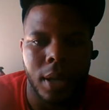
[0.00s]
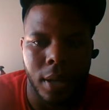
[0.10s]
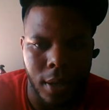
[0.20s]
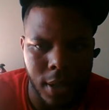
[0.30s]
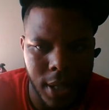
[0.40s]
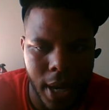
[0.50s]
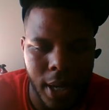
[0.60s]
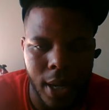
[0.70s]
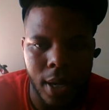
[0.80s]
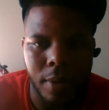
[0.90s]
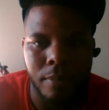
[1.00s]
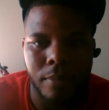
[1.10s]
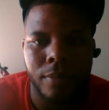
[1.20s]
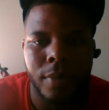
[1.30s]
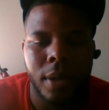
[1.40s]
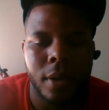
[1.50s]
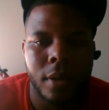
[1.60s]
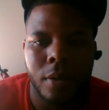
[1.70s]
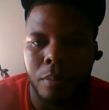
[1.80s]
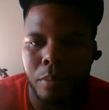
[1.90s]
Ended in tie game.
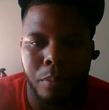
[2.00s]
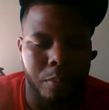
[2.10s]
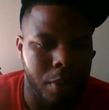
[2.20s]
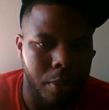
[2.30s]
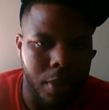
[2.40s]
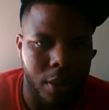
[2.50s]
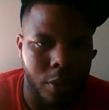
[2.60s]
Big